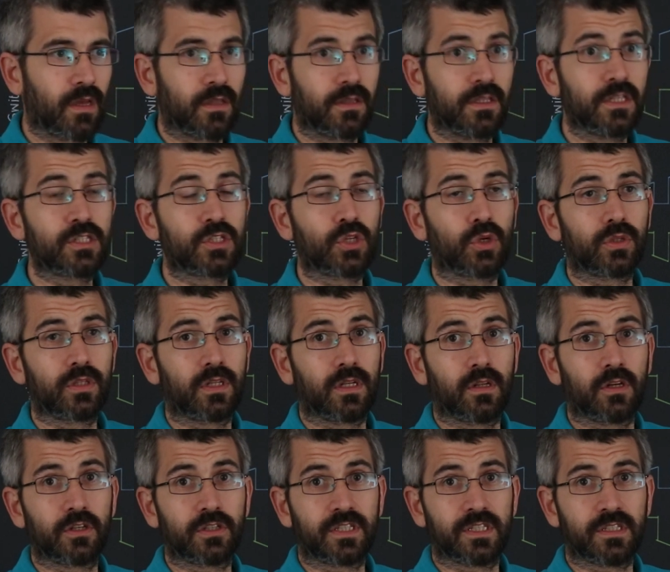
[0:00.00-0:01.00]
These total
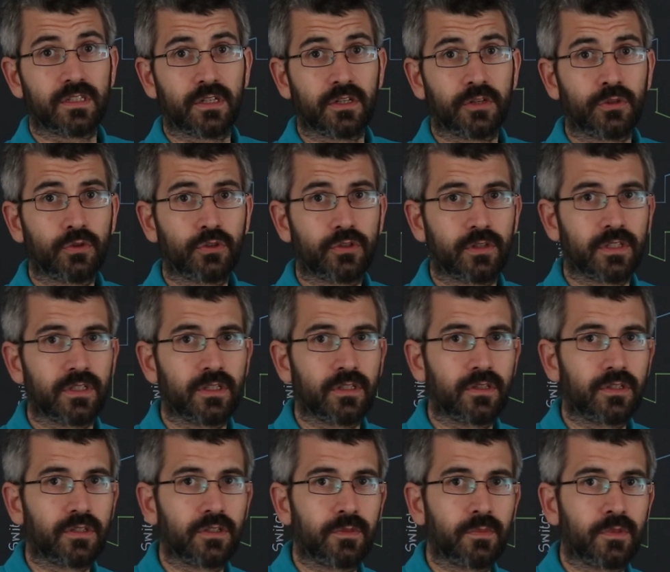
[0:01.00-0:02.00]
losses are usually
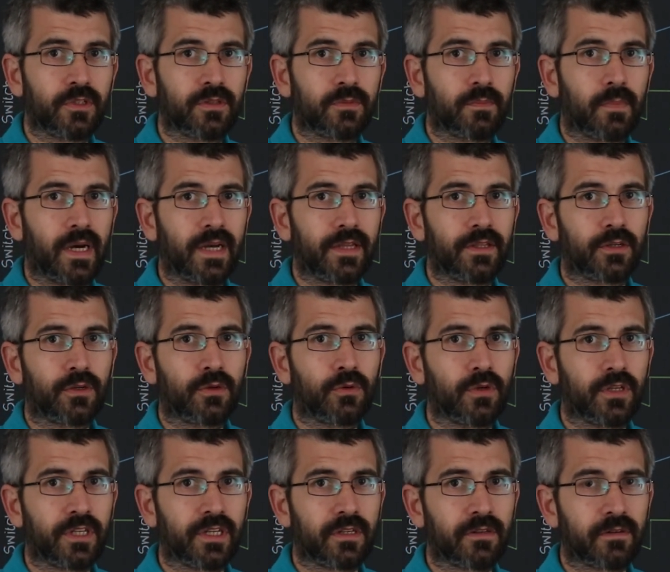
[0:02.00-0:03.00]
determined by the
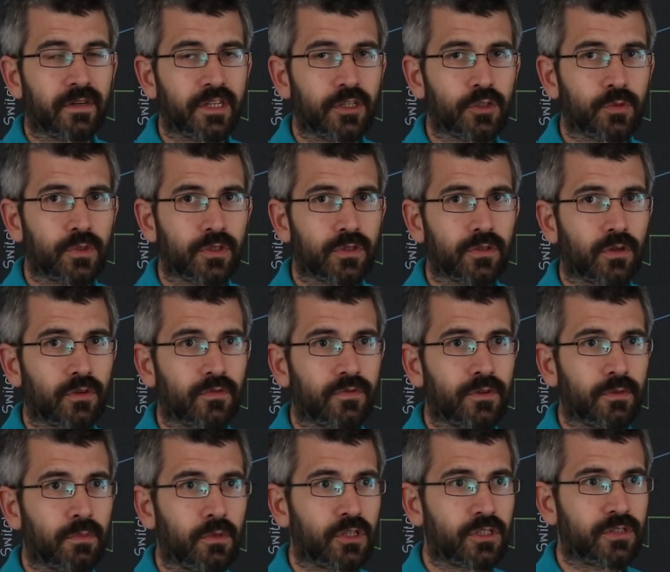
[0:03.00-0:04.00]
cooling arrangement of
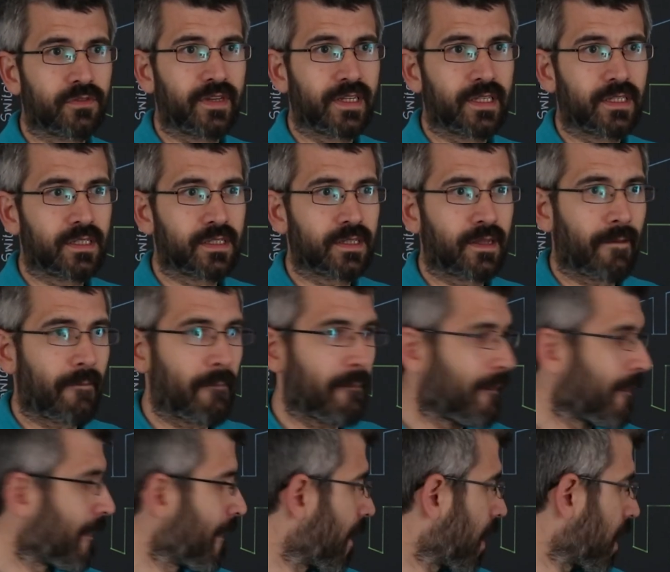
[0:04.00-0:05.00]
the MOSFETs,
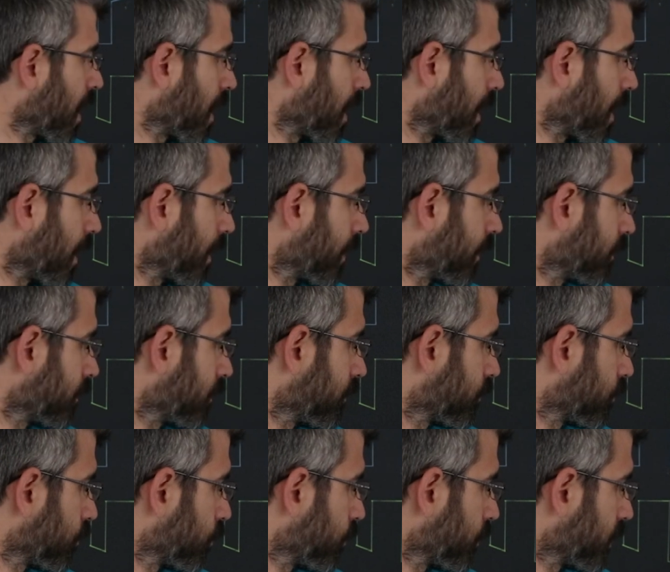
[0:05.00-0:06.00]

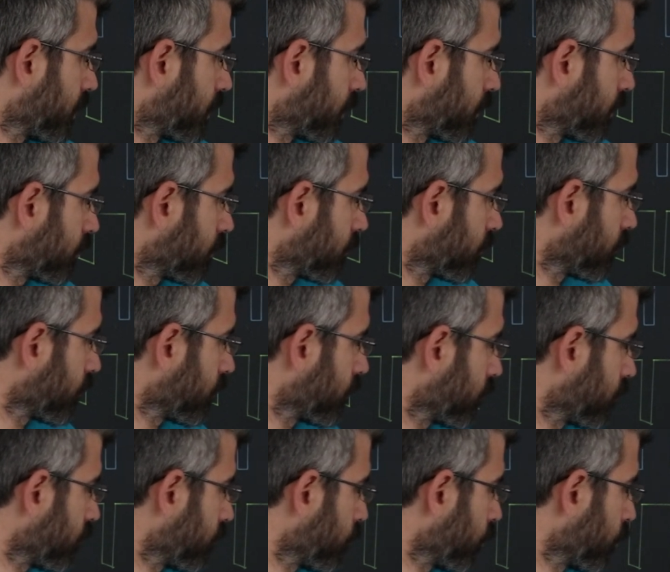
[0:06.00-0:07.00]
and we can
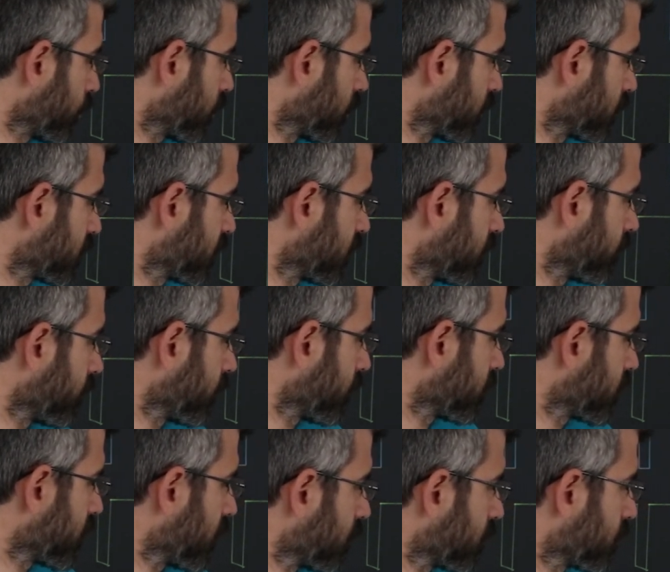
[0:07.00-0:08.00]
work
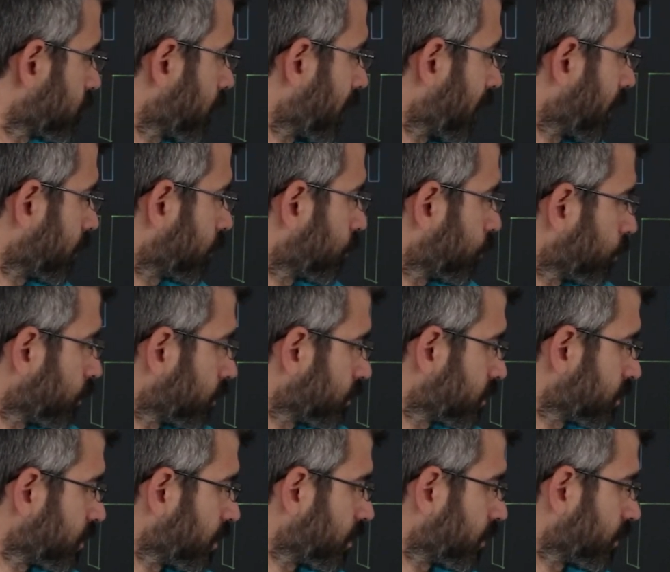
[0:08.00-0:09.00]
ourselves back
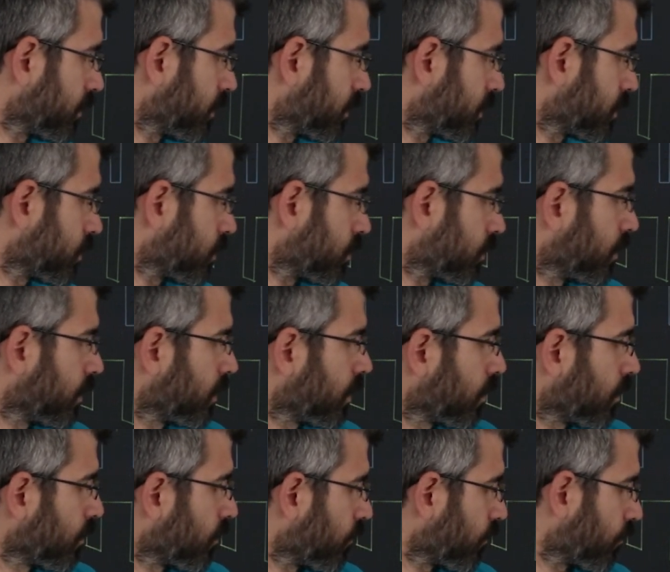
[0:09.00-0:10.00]
towards the RDS-on
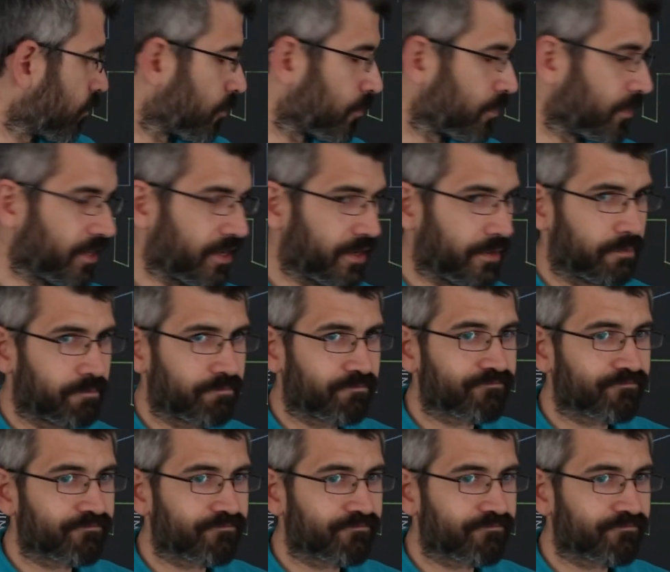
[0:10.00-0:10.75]
from there.